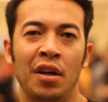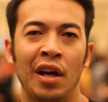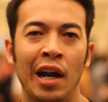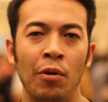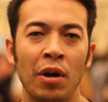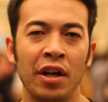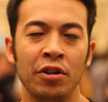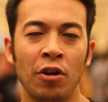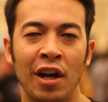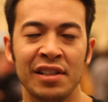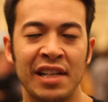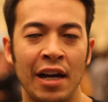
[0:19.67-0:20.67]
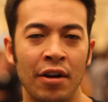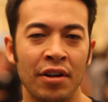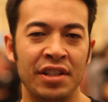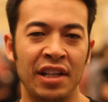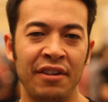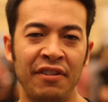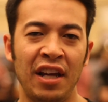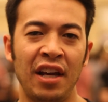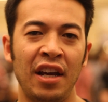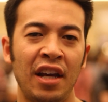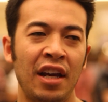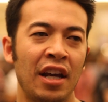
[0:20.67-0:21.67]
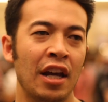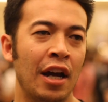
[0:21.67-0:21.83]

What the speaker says: run Cross Counter TV.